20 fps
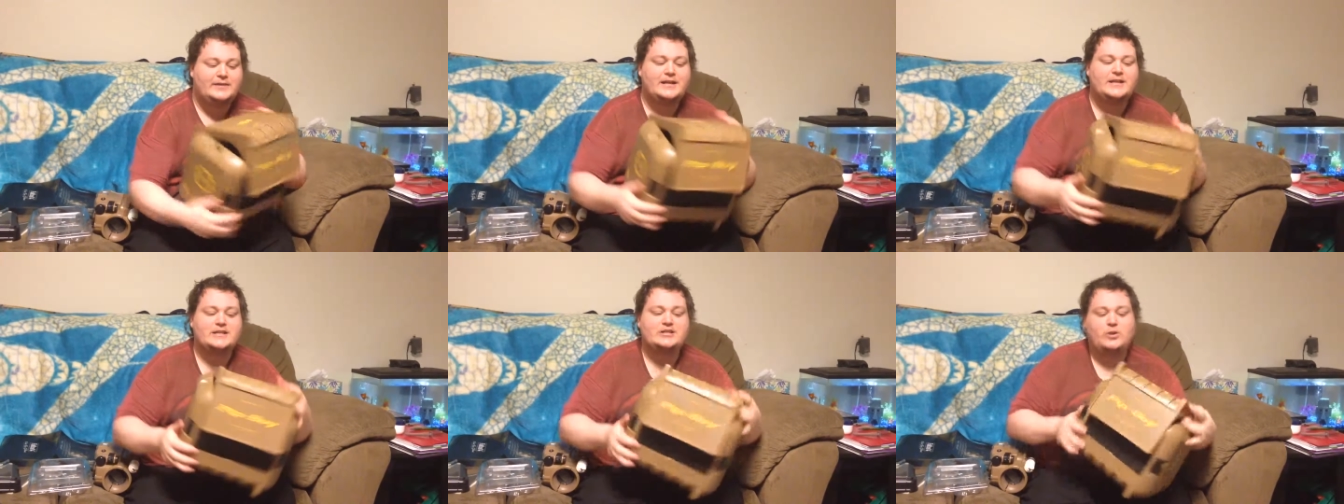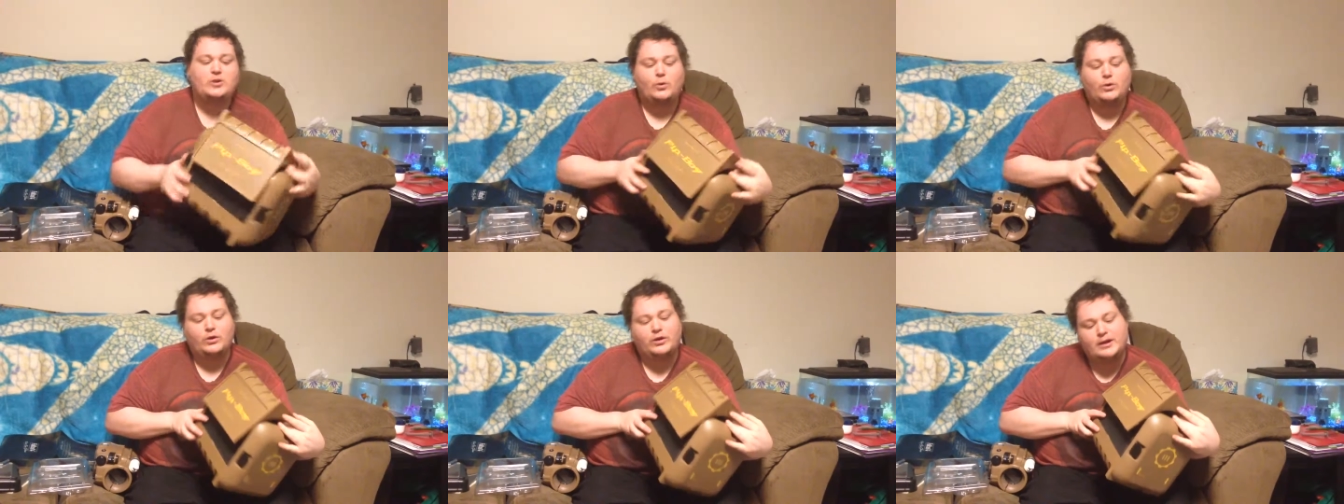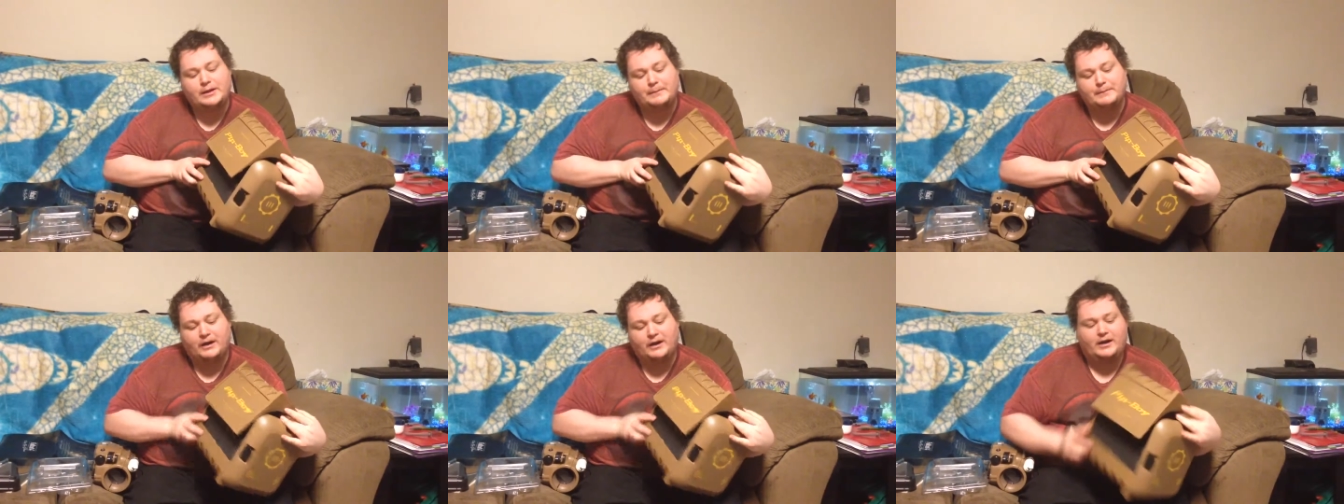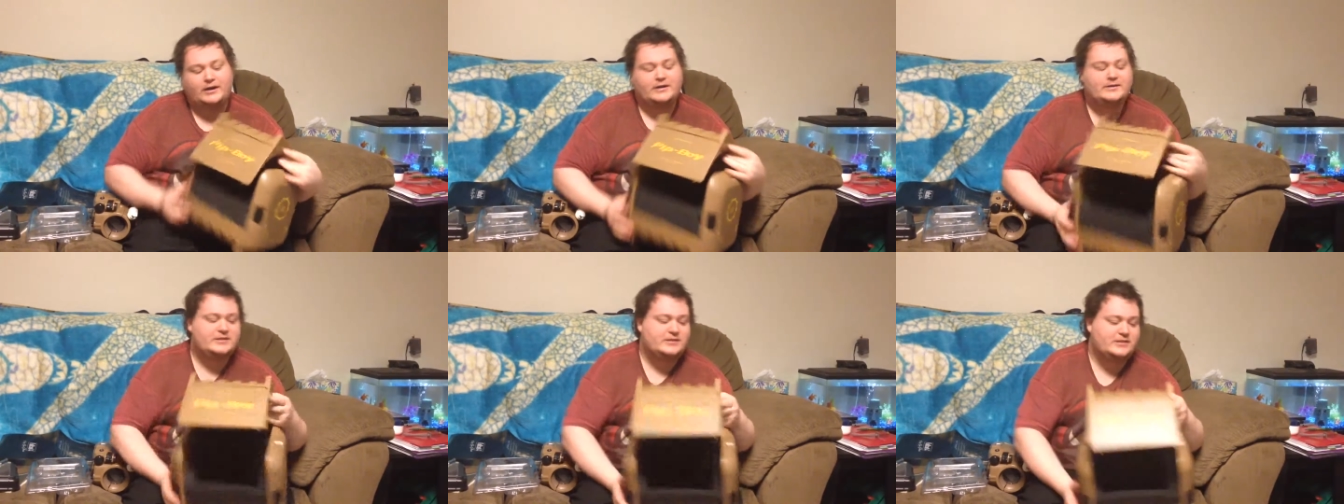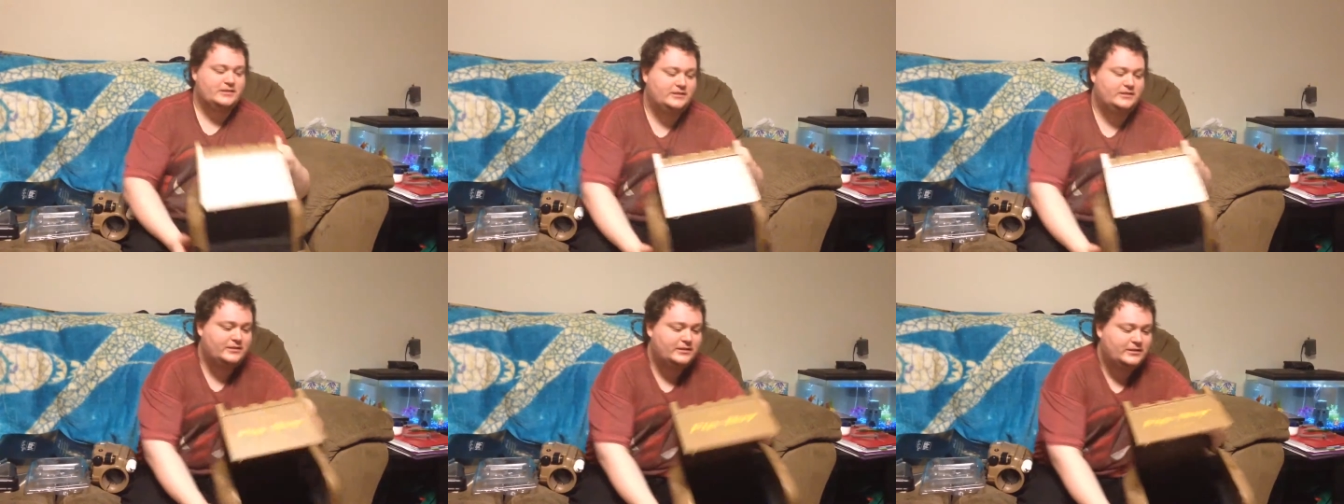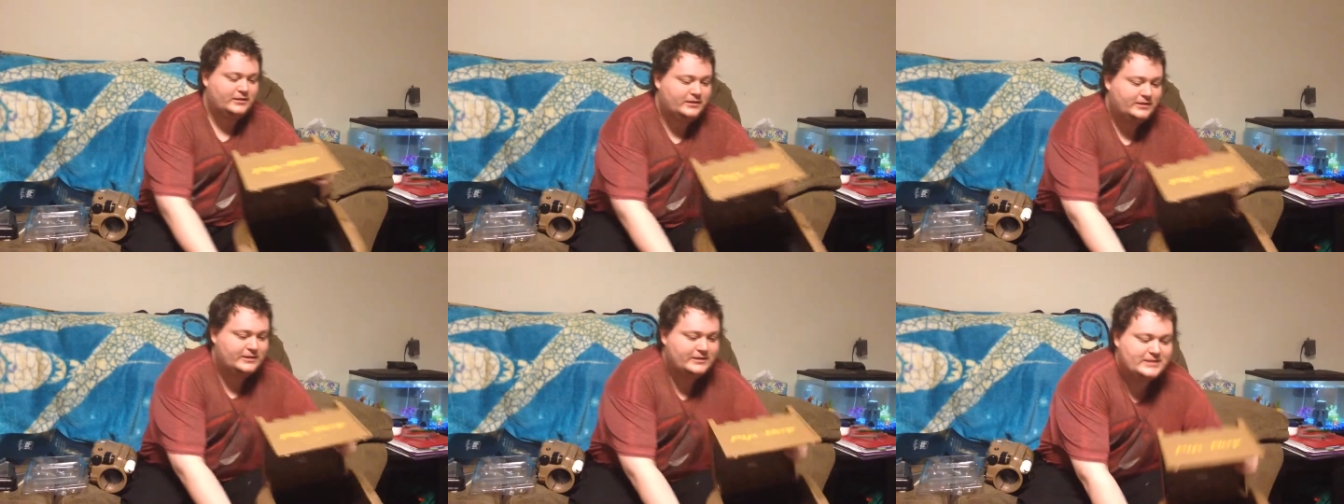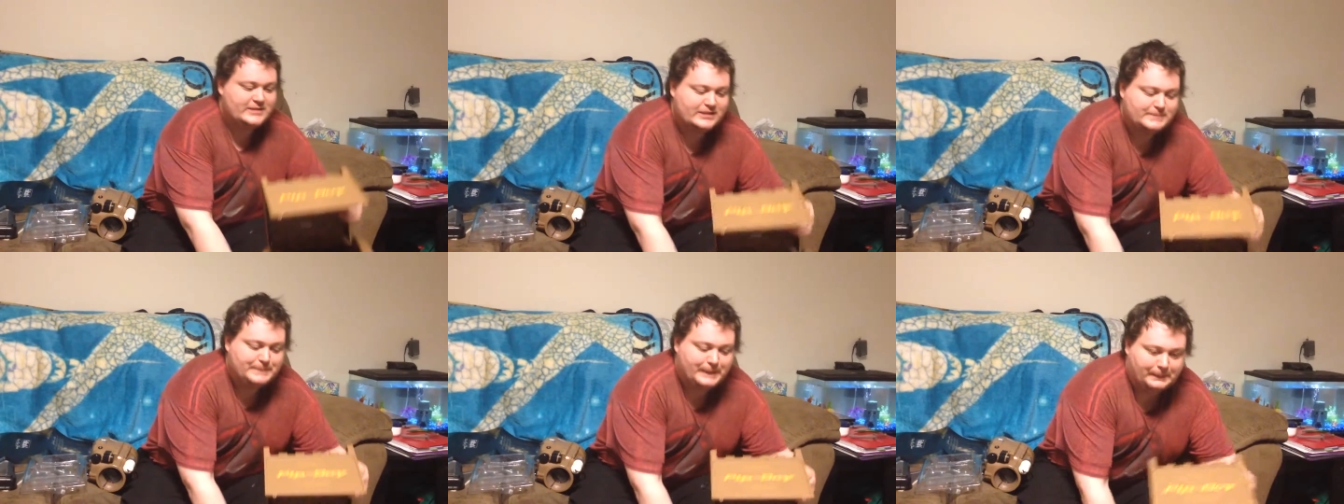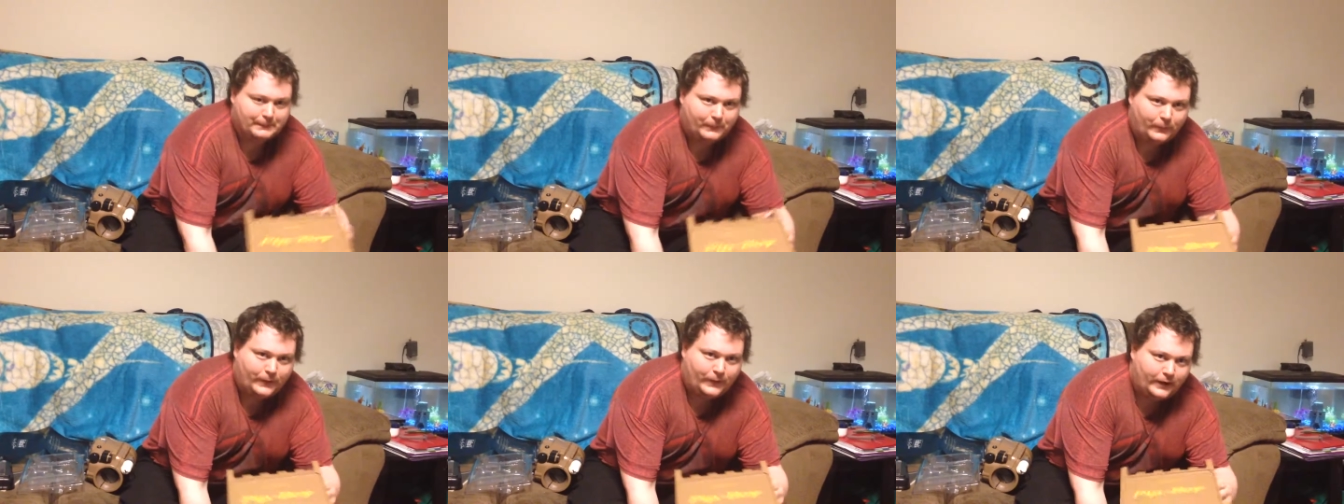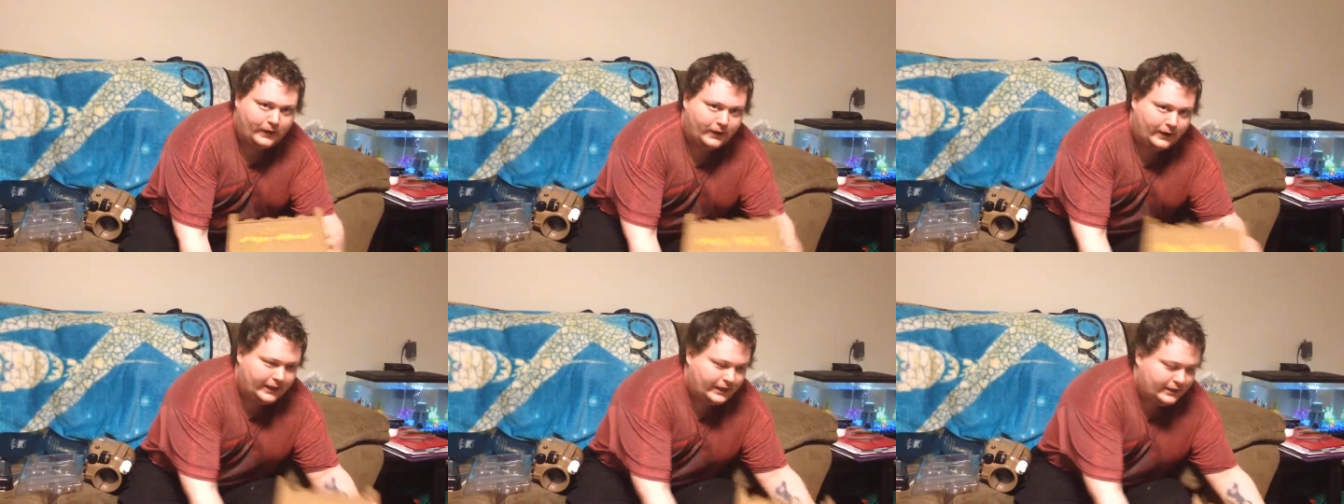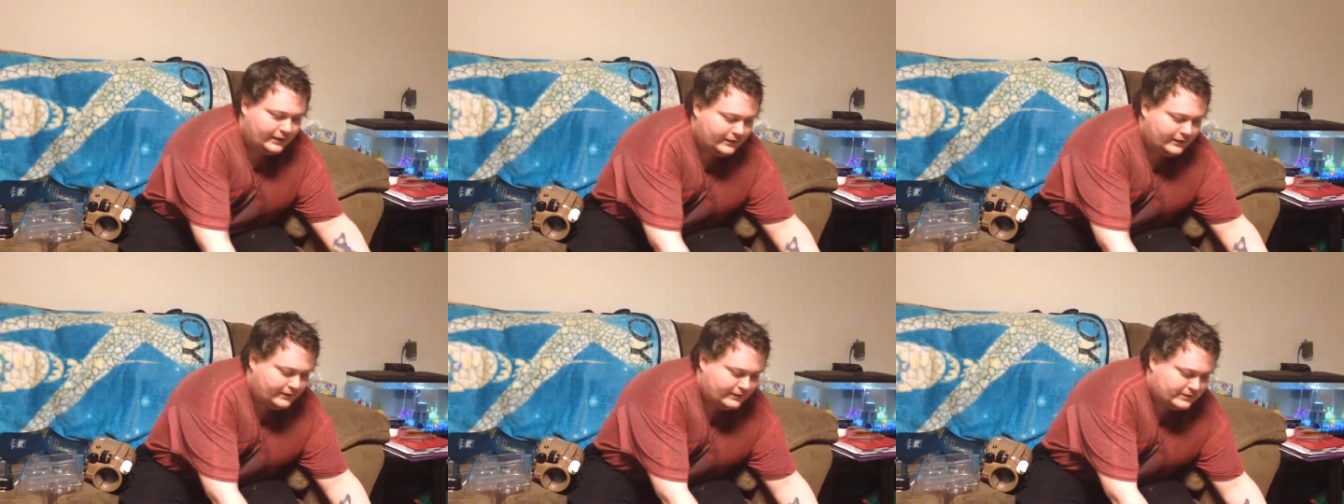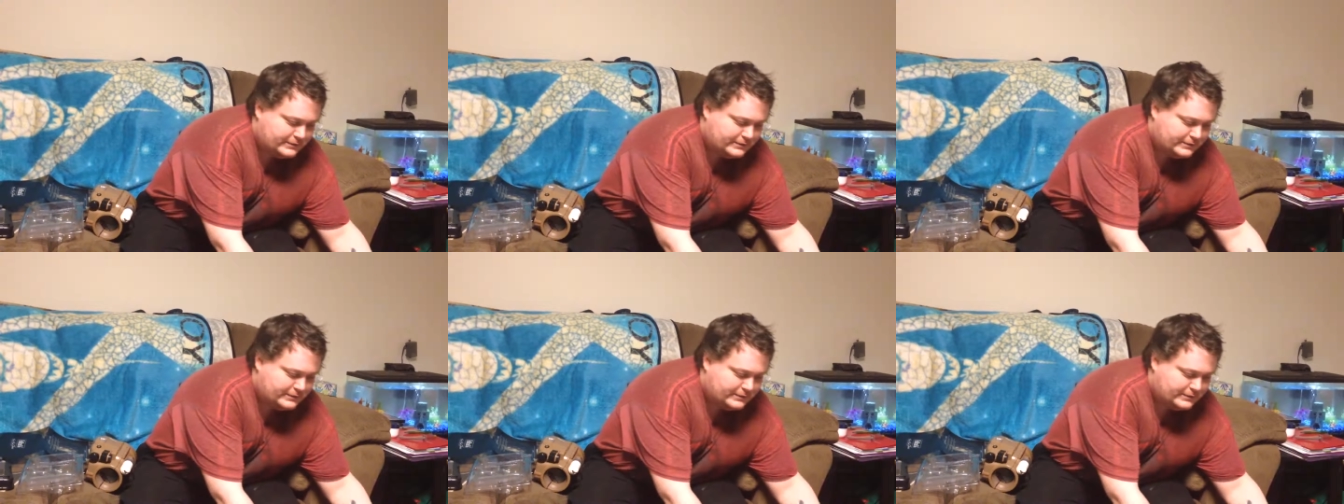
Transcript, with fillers: Nice, cool looking box. It says Pip Boy on it.